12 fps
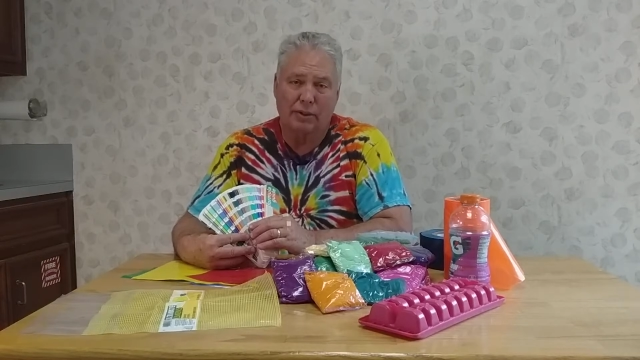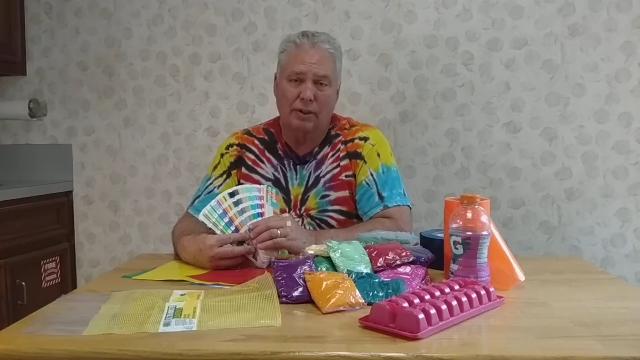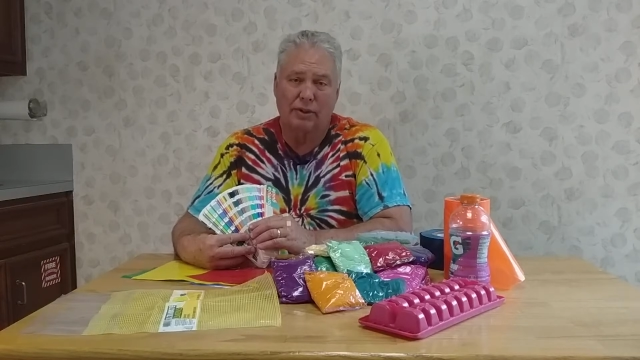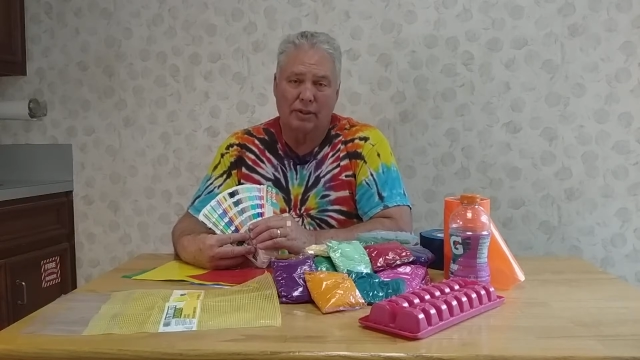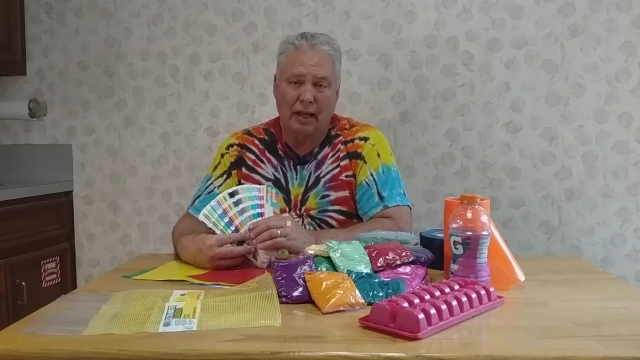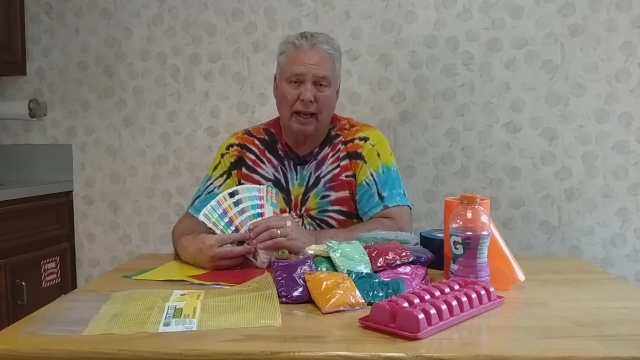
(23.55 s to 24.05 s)

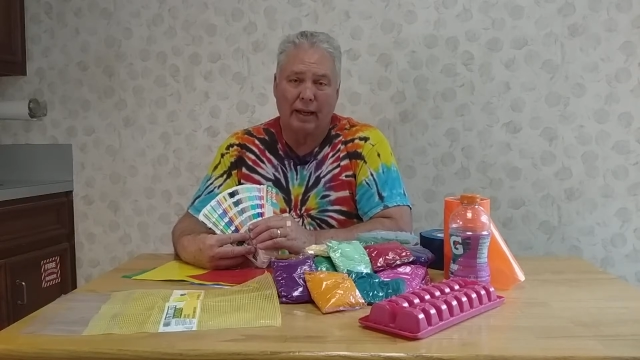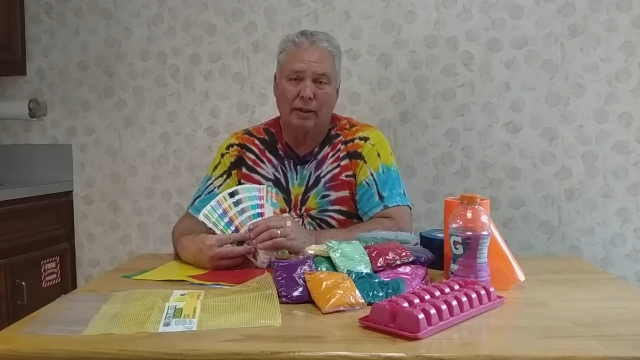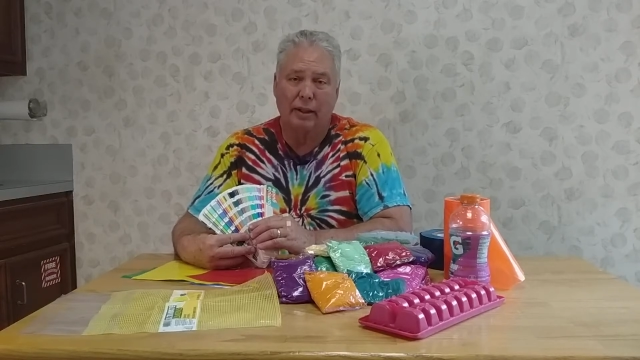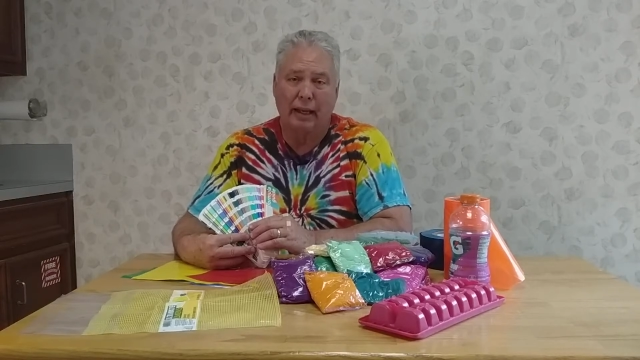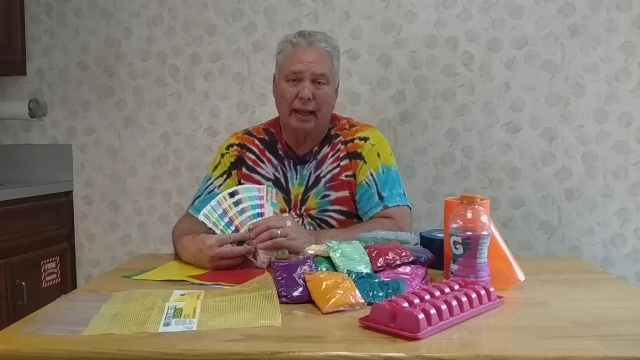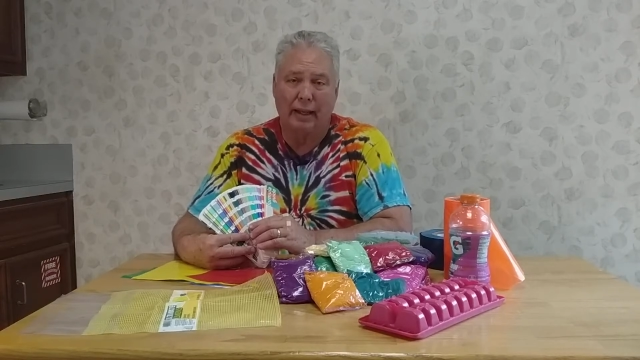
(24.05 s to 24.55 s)
is not
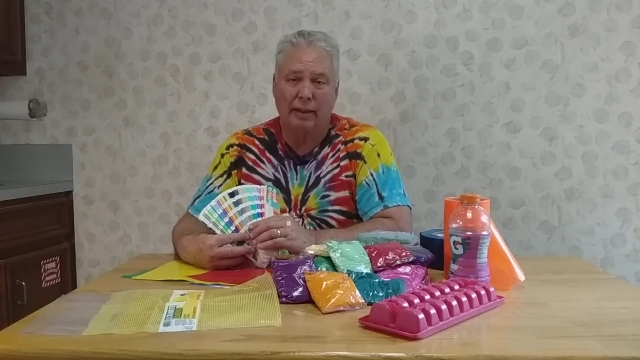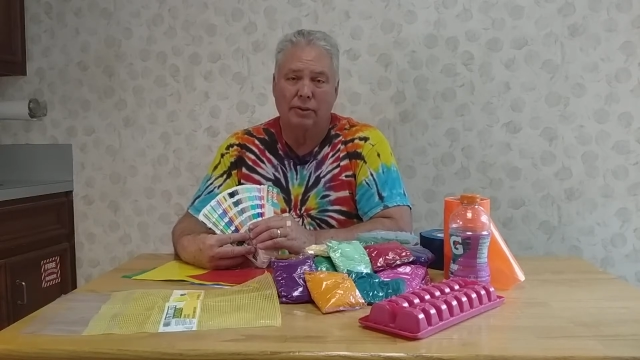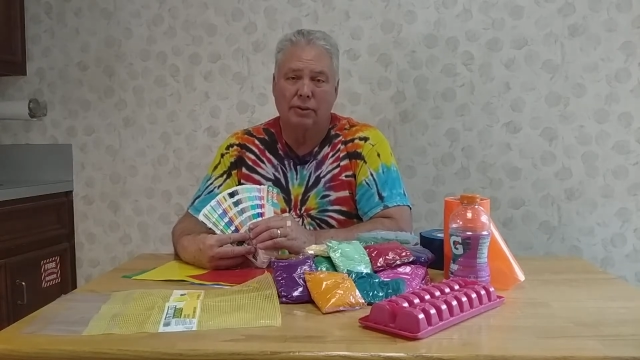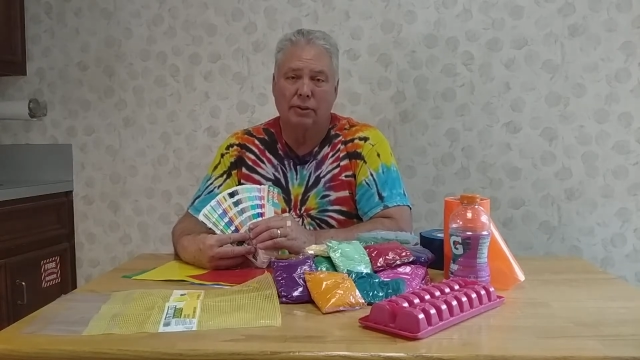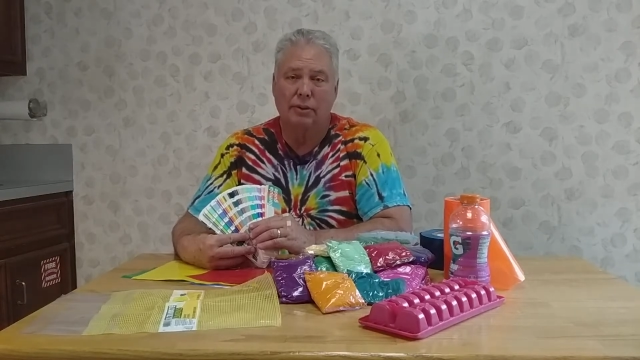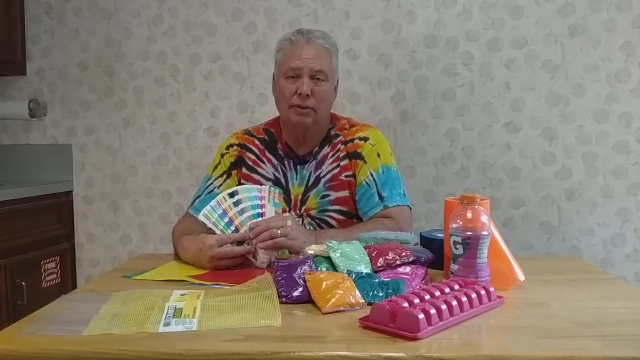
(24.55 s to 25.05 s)

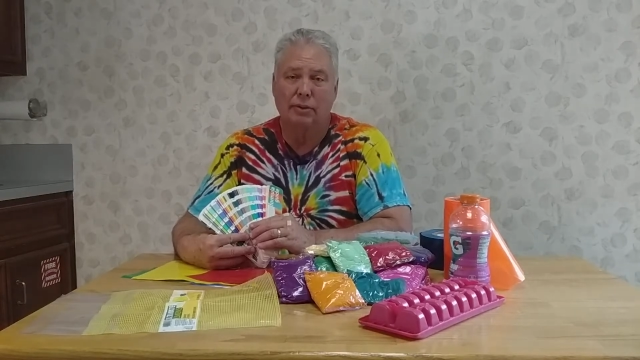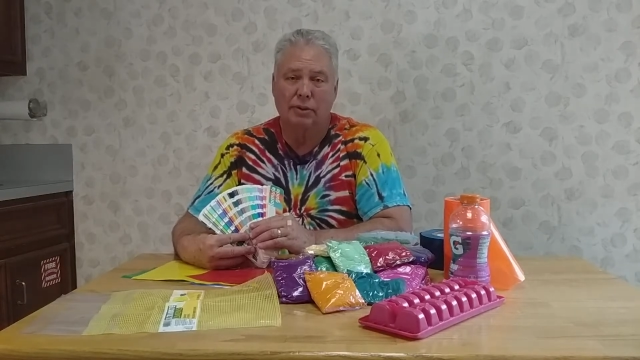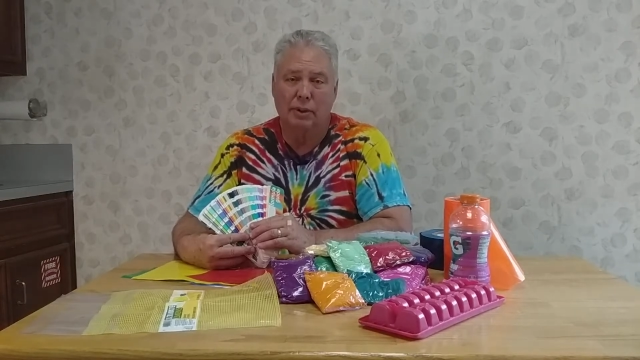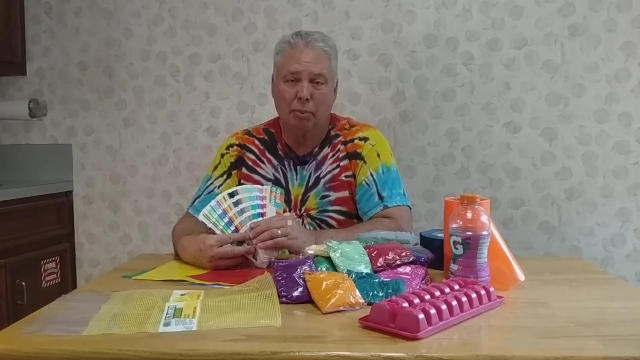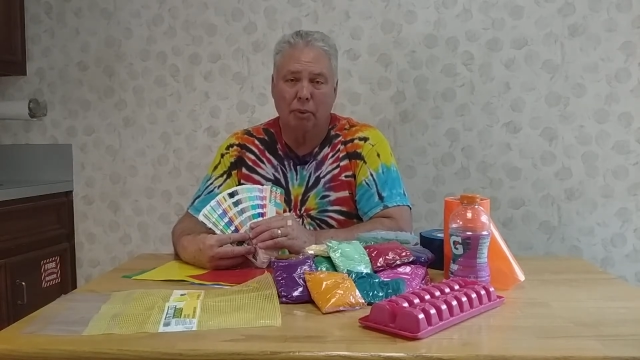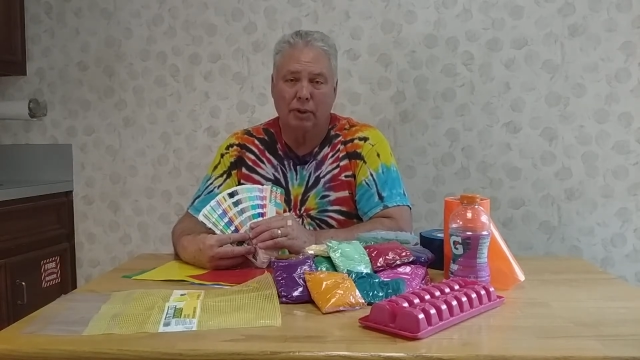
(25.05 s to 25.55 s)
as
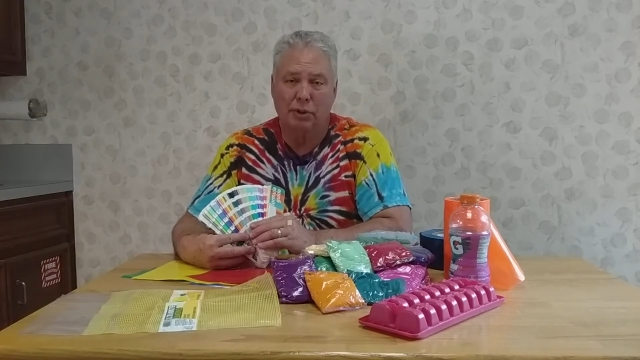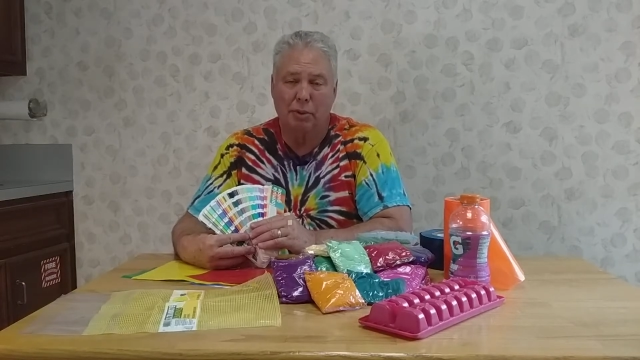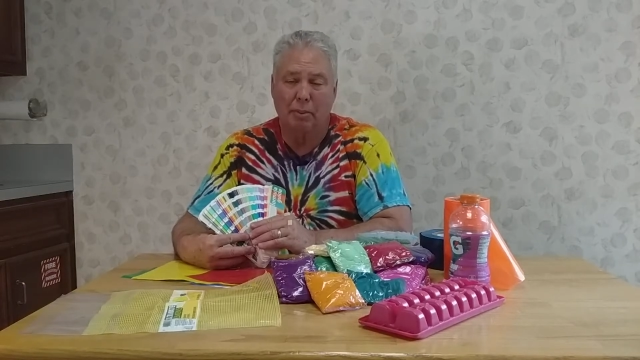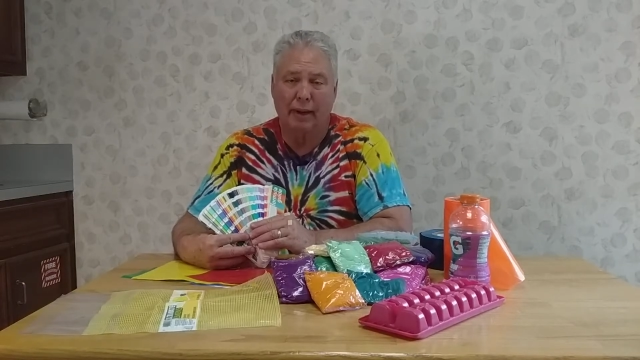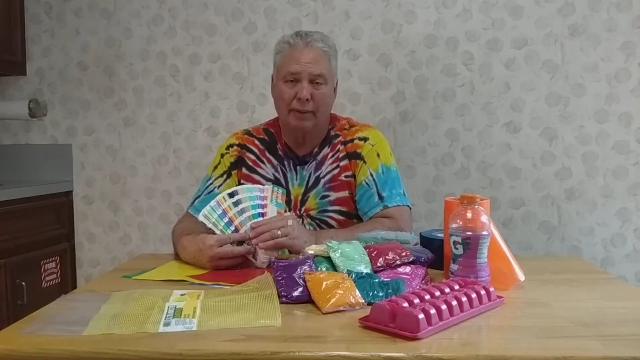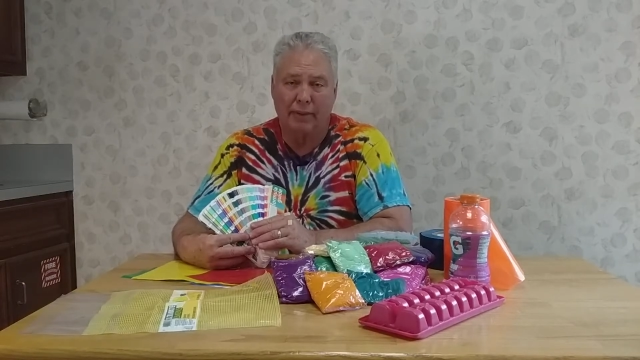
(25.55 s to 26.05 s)
simple as you
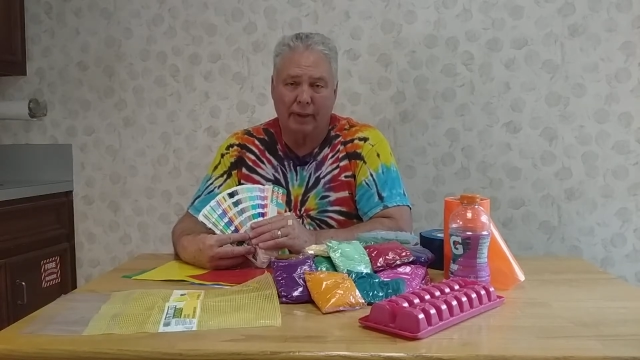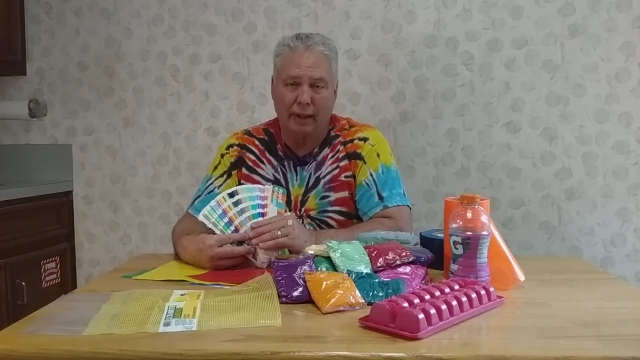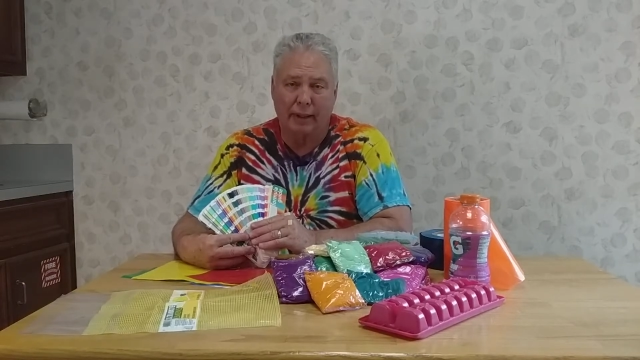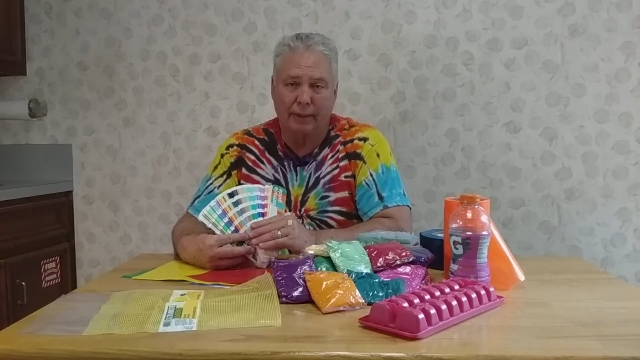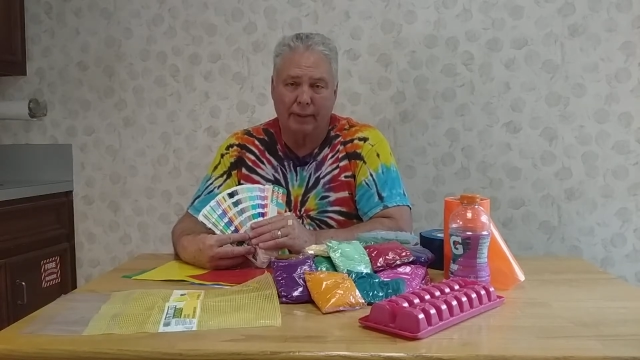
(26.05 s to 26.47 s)
might think.